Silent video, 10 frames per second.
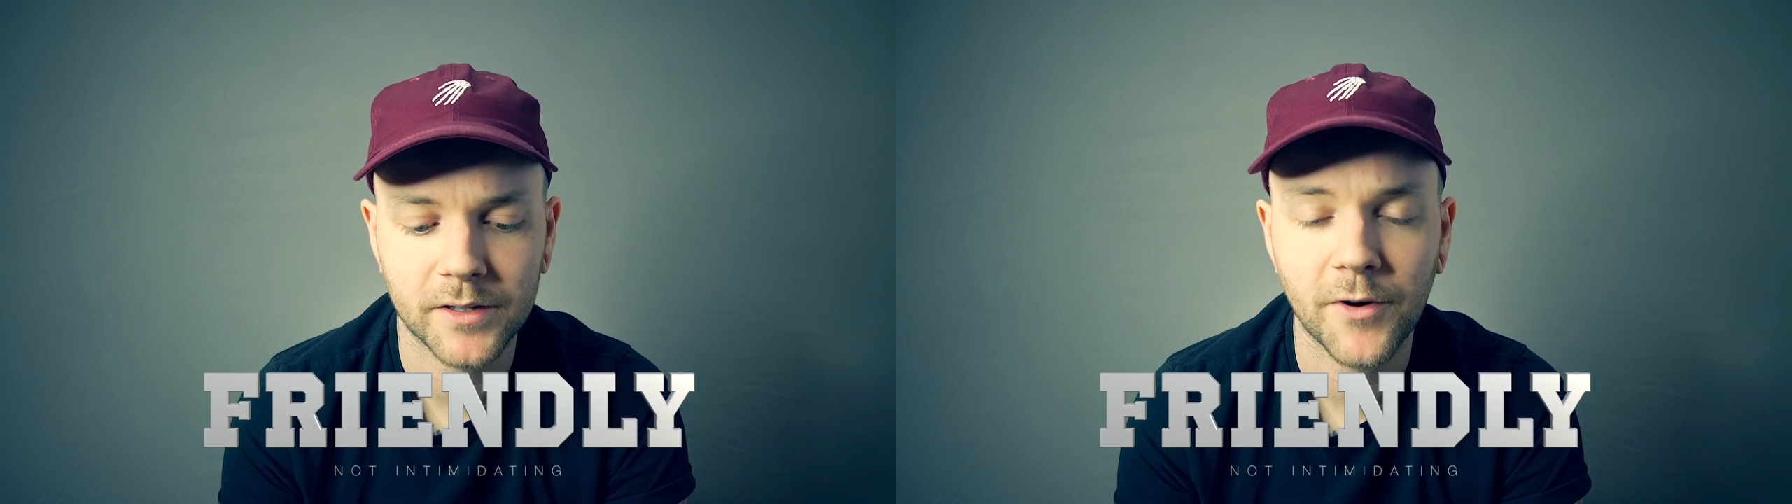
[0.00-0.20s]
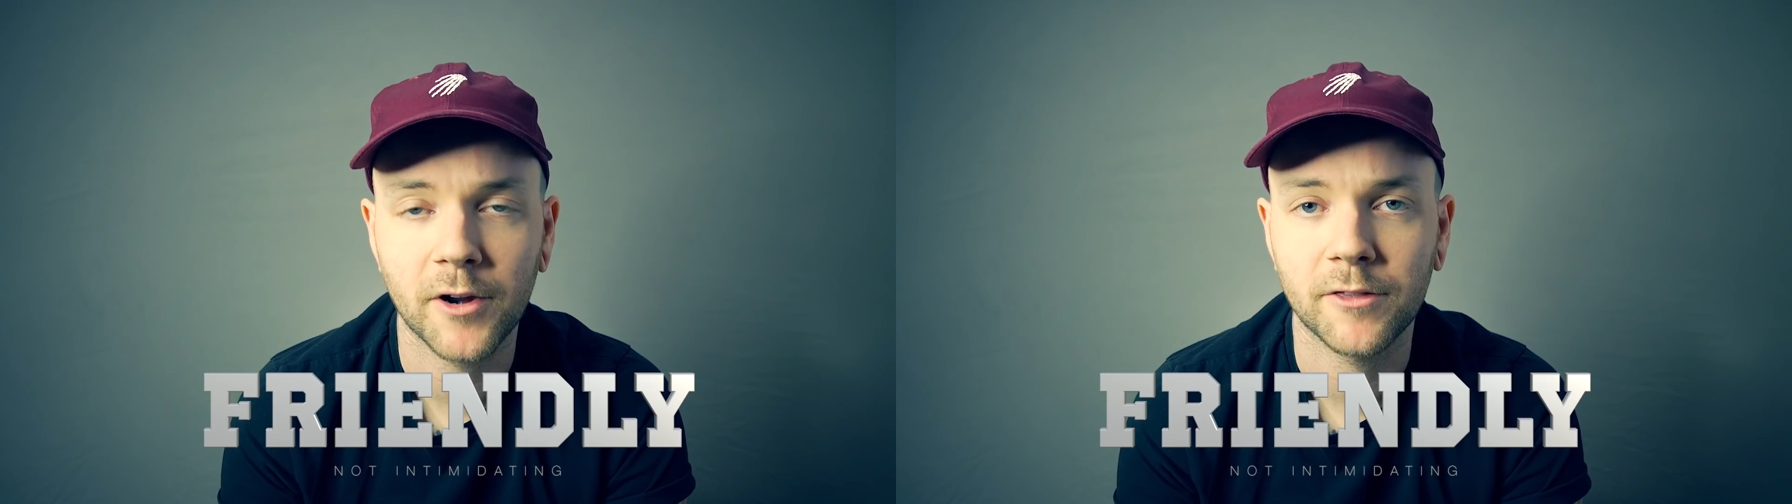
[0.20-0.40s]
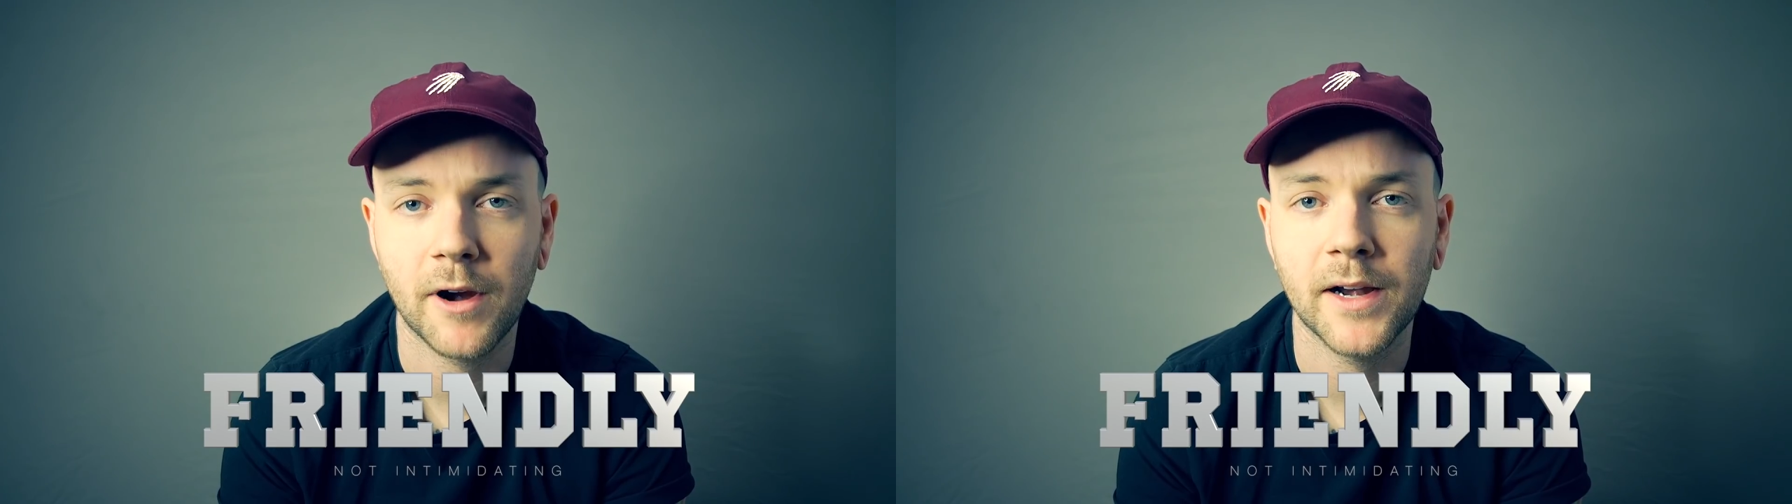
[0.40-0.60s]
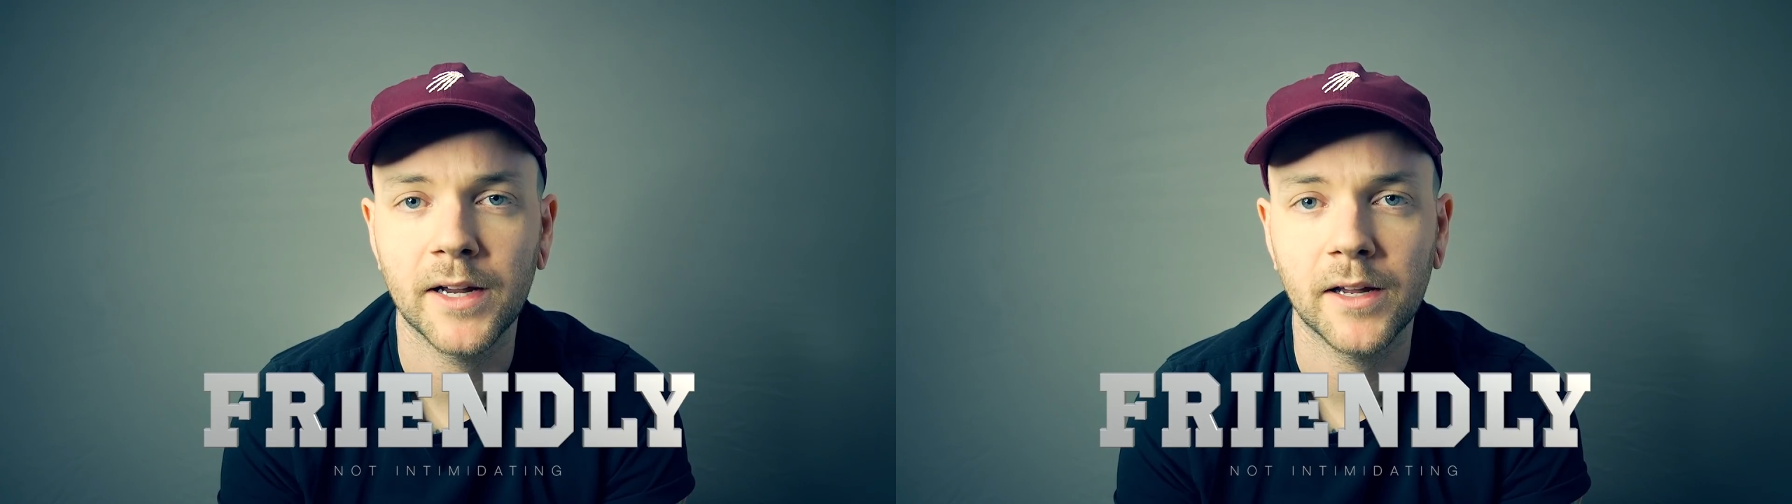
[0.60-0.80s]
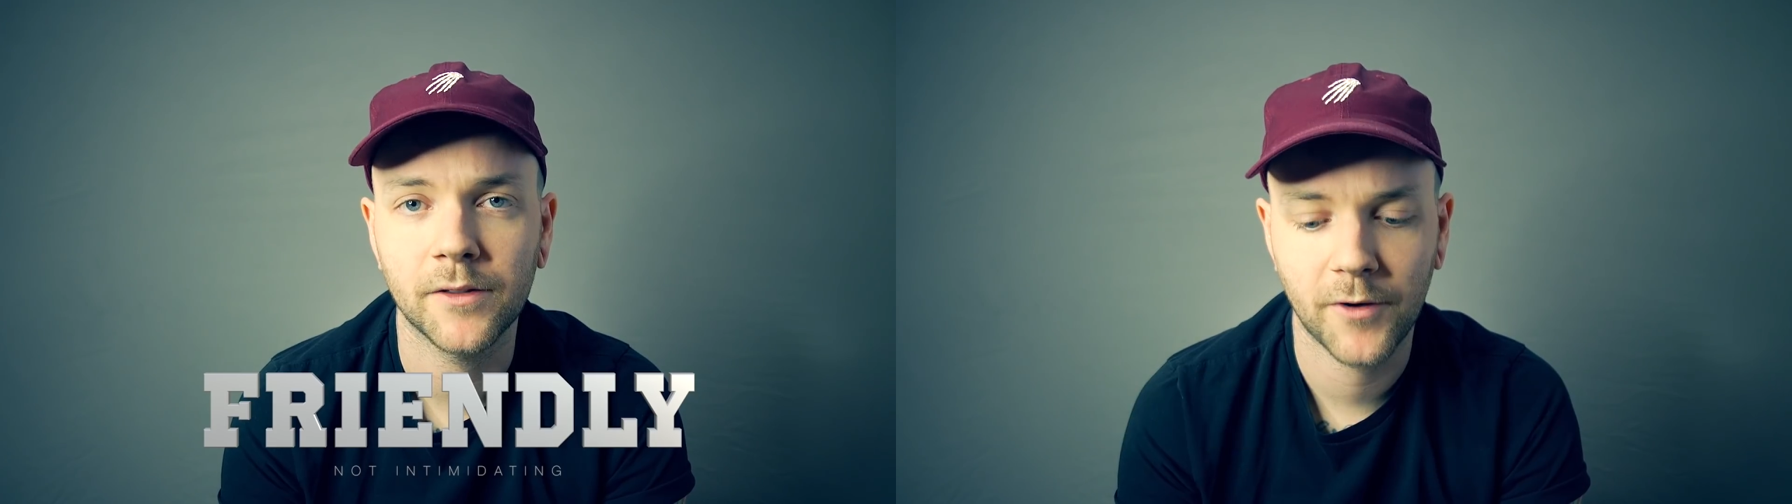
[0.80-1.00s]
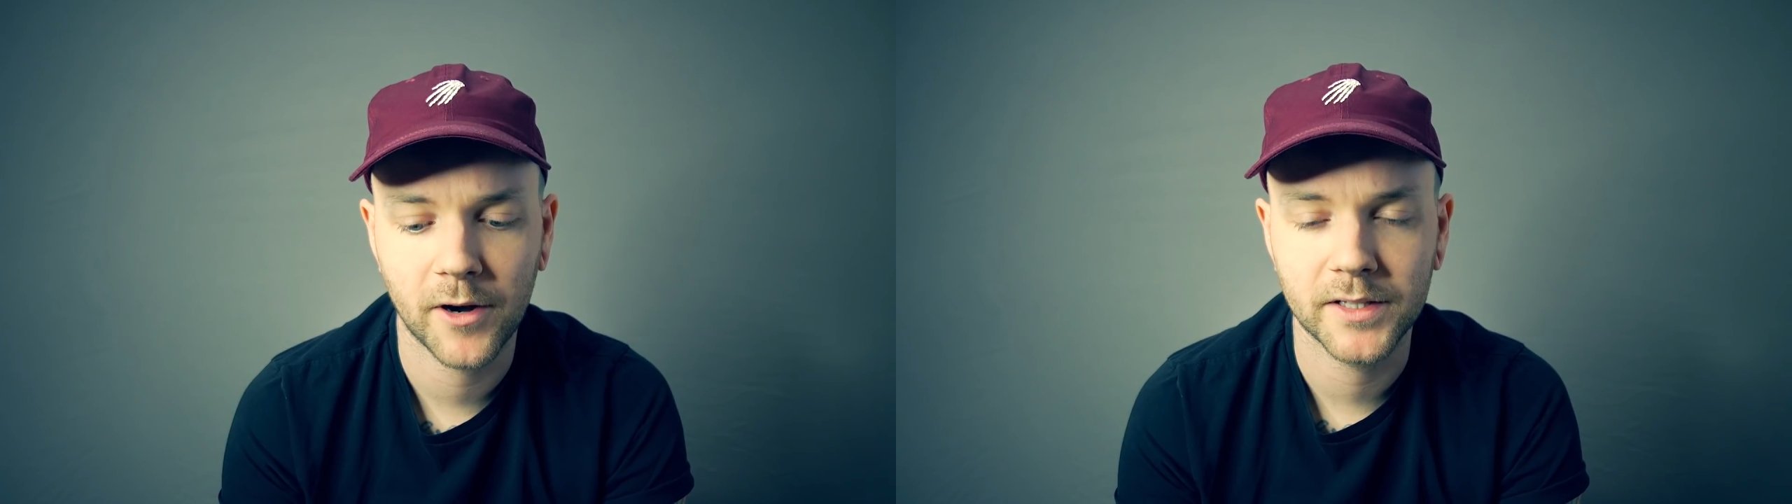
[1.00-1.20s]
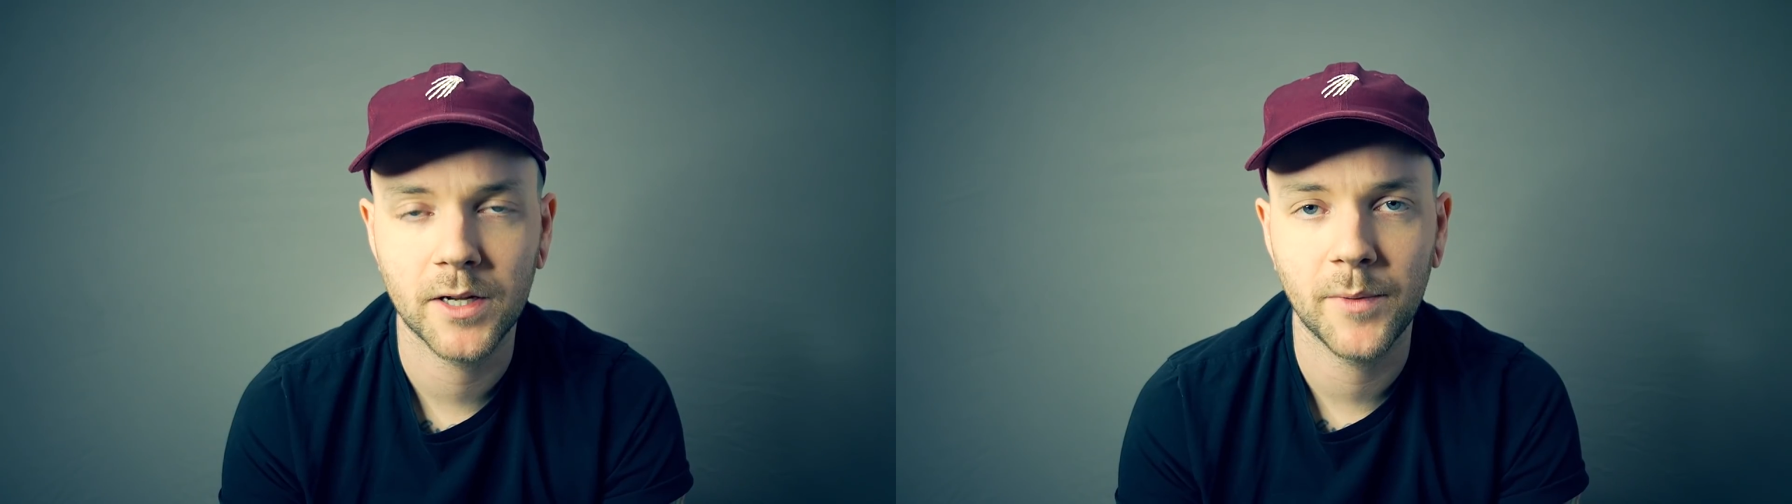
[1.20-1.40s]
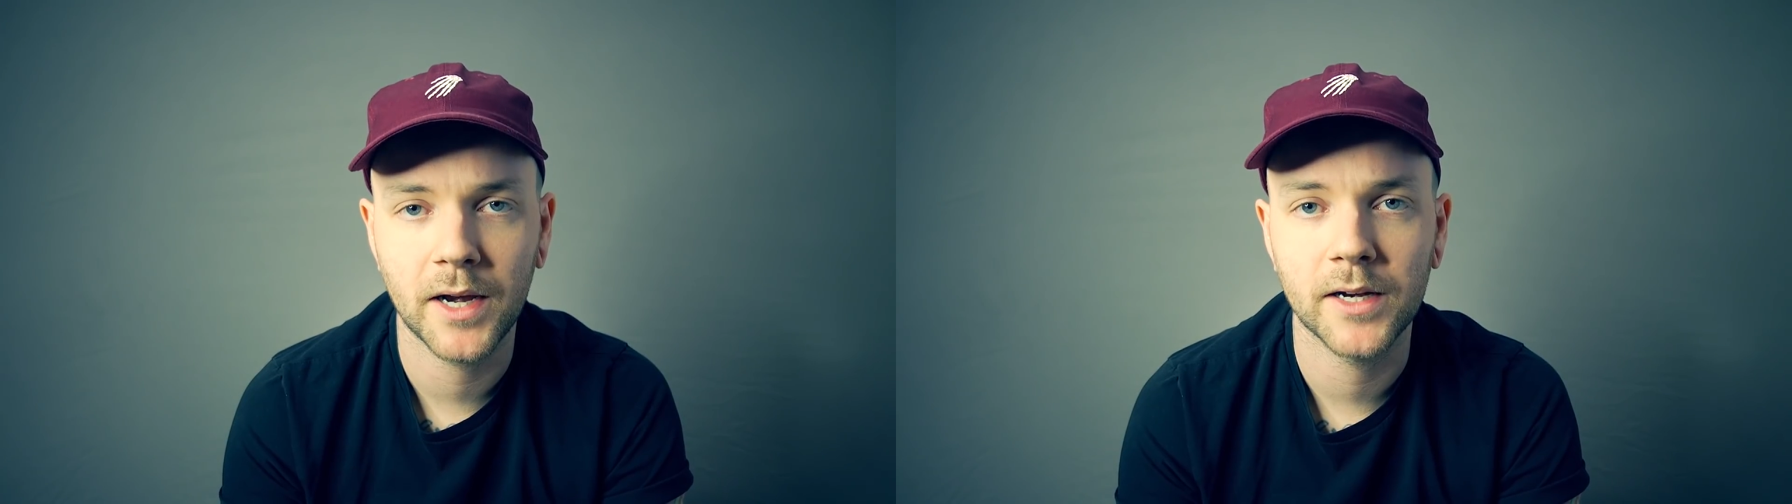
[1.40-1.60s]
it's very threatening and very
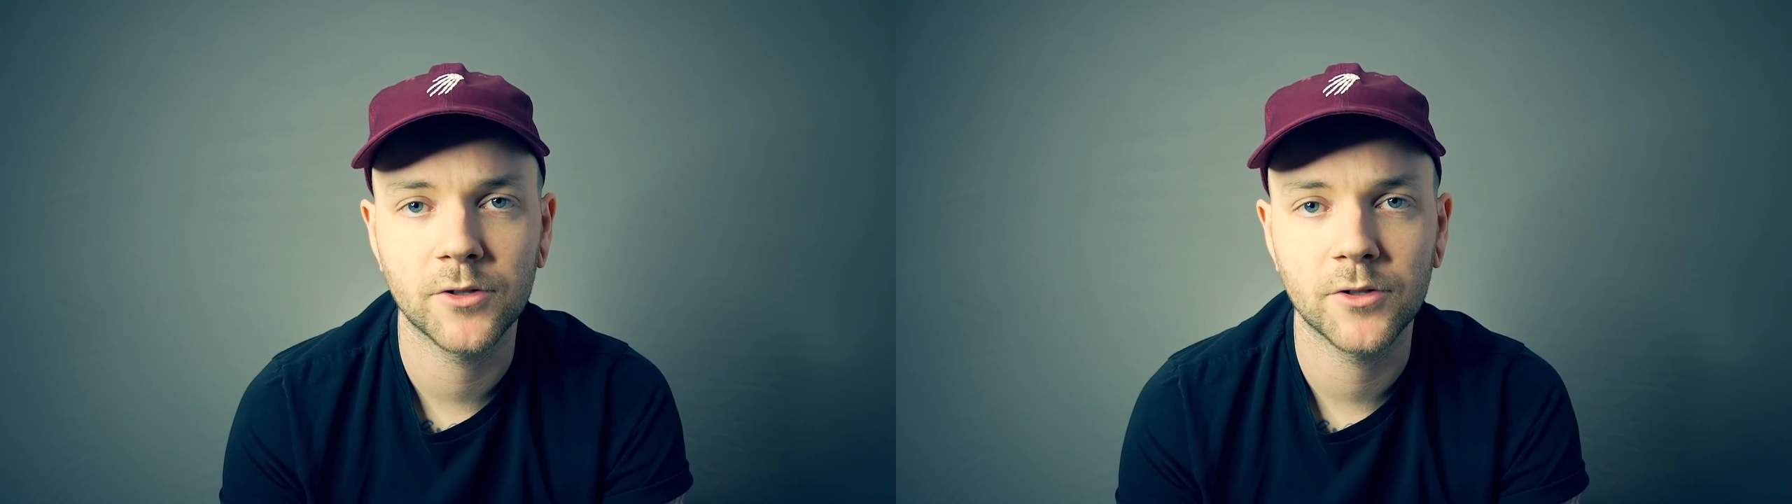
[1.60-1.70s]
intimidating